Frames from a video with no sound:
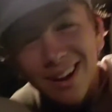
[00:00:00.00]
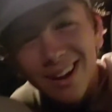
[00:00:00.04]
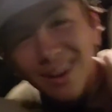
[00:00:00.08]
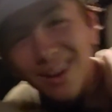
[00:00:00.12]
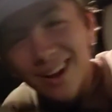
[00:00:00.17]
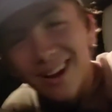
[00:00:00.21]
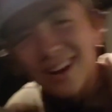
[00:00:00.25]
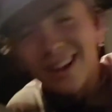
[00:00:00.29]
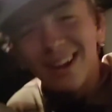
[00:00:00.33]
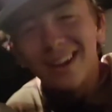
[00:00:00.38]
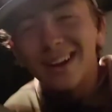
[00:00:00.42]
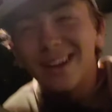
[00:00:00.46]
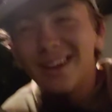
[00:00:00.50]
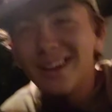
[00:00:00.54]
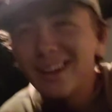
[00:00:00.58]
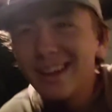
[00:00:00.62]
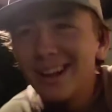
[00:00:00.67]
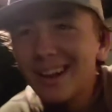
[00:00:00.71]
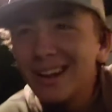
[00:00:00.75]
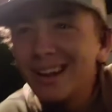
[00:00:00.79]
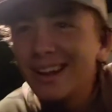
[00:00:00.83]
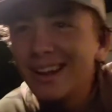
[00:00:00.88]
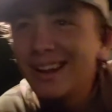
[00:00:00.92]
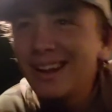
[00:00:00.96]
Subscribe,
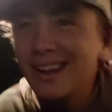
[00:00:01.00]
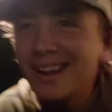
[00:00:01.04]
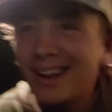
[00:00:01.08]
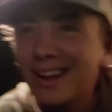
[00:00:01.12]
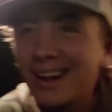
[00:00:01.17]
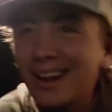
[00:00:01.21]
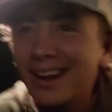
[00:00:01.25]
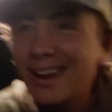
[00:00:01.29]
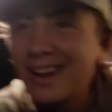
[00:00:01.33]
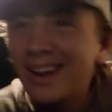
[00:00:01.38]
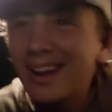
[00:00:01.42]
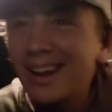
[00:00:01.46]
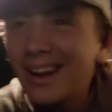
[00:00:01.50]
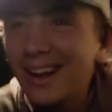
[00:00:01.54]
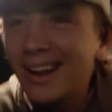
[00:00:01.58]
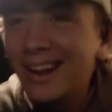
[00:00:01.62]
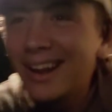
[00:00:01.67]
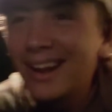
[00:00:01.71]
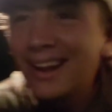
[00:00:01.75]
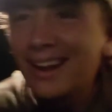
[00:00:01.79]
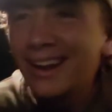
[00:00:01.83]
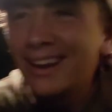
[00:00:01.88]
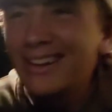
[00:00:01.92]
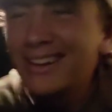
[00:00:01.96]
like, comment, and then say we
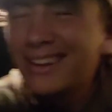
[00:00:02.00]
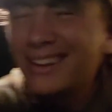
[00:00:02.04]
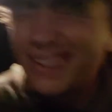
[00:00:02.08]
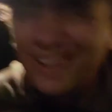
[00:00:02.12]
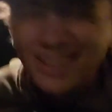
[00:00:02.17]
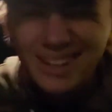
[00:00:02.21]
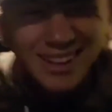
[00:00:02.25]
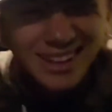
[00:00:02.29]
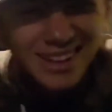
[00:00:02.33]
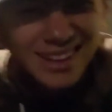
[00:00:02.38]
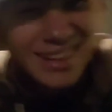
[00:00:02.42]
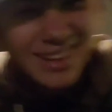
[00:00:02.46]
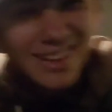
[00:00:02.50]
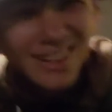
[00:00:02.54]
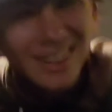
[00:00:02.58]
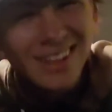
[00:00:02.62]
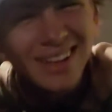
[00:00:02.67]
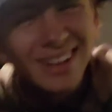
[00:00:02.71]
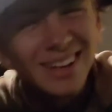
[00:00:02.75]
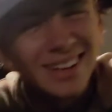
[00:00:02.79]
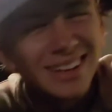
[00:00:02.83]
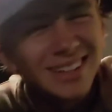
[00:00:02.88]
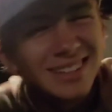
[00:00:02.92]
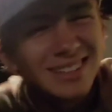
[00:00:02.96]
love you. Bye.
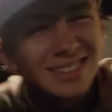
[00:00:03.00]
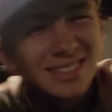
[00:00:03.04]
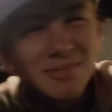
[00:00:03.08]
Okay.